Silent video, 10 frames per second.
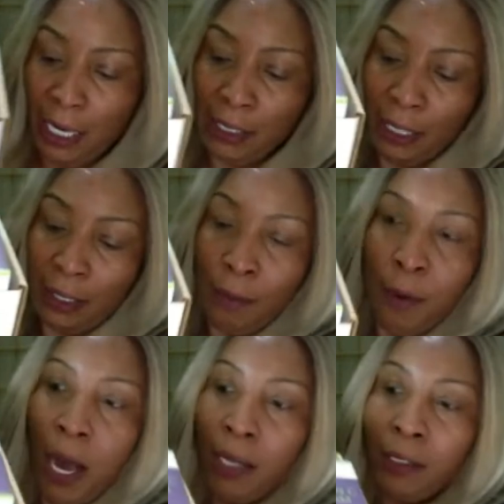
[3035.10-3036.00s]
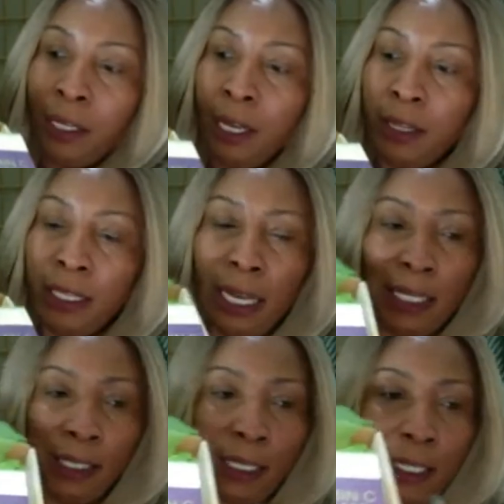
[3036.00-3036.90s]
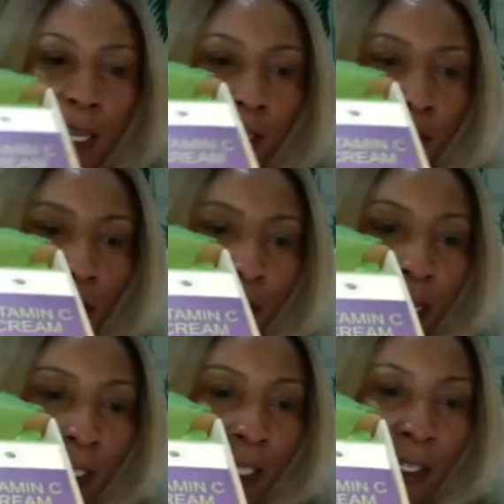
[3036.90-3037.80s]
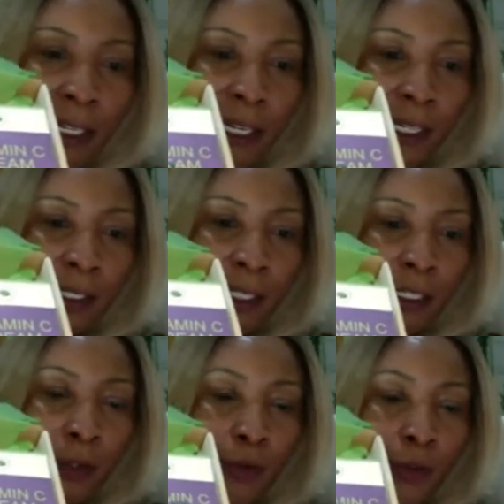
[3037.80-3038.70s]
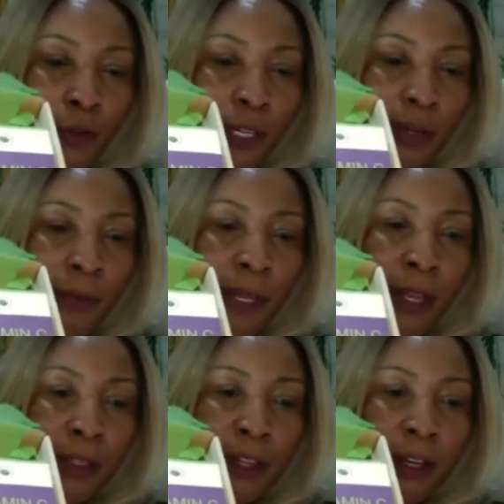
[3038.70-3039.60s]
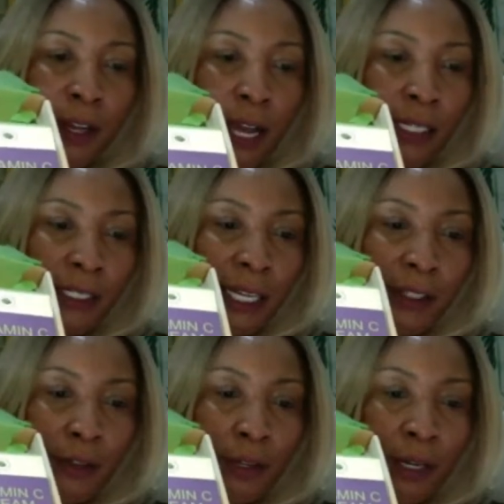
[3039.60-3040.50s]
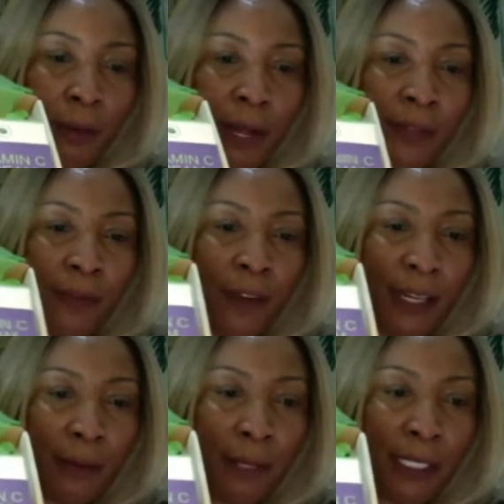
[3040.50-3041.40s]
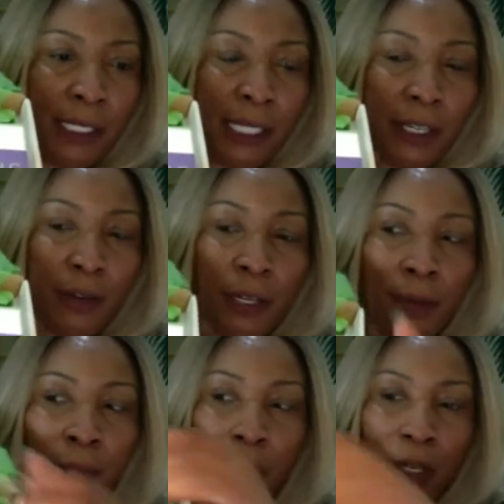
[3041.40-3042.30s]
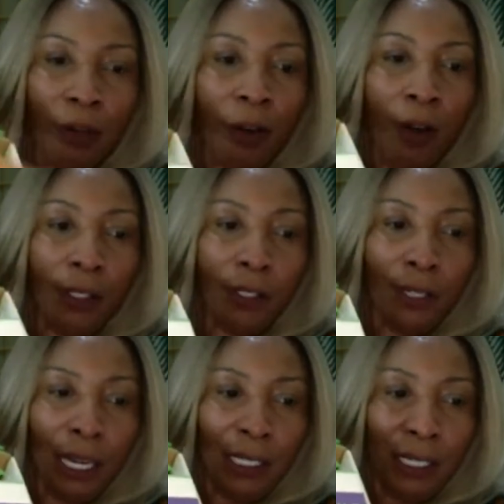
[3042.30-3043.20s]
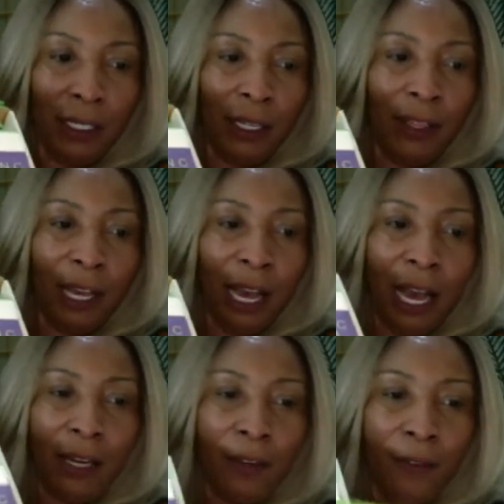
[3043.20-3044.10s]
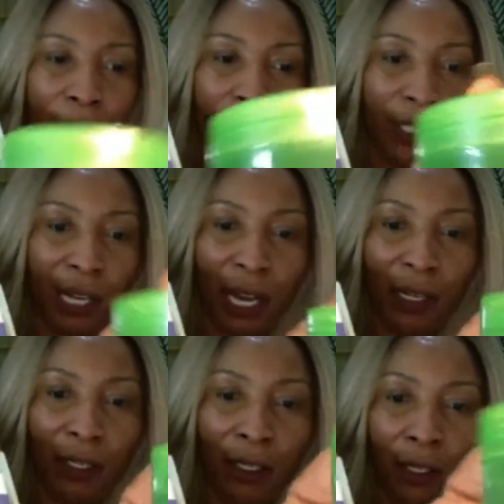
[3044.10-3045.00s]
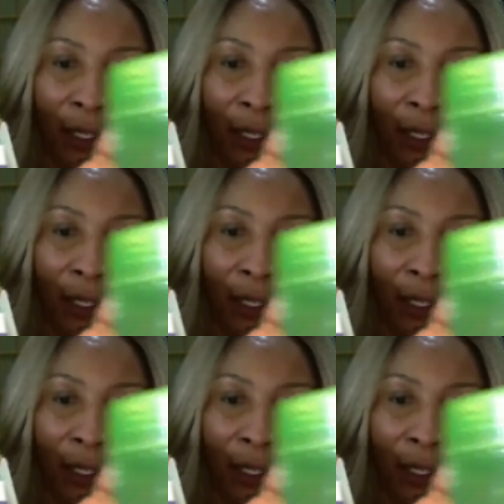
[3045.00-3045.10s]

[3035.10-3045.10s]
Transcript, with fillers: is in the box. The next thing that you are getting is the two cream the collagen cream and the vitamin C cream. You're also getting the aloe vera gel.